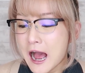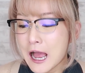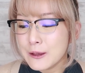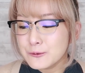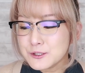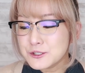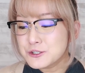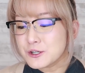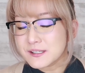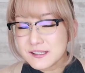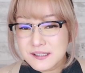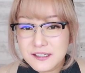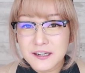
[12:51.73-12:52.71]
I was
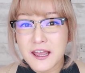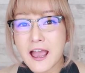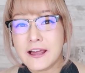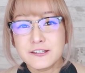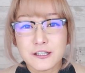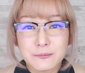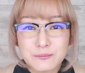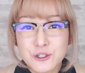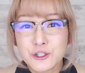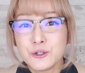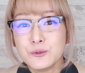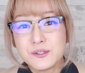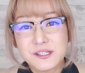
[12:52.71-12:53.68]
just gonna end up
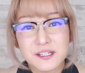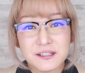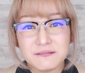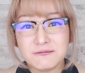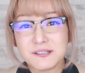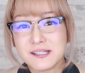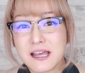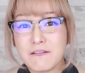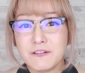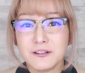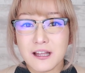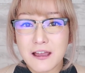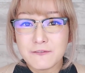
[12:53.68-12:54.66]
choosing
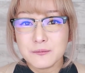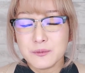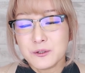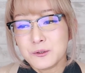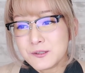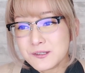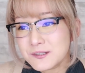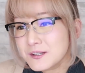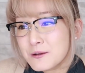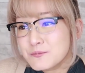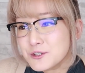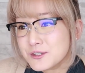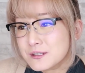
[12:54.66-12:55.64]
7-Eleven because
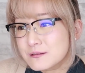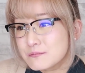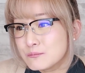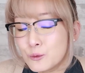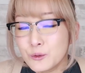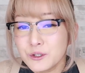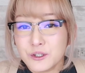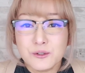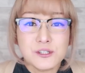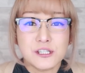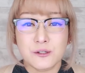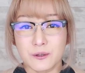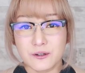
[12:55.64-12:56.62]
I'm just more
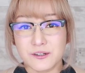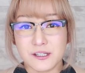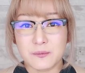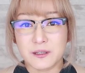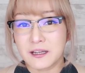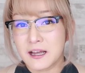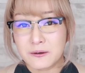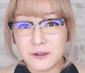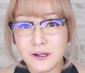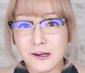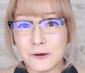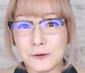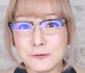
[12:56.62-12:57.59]
used to it or something, I don't
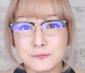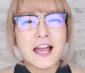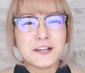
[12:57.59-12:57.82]
know.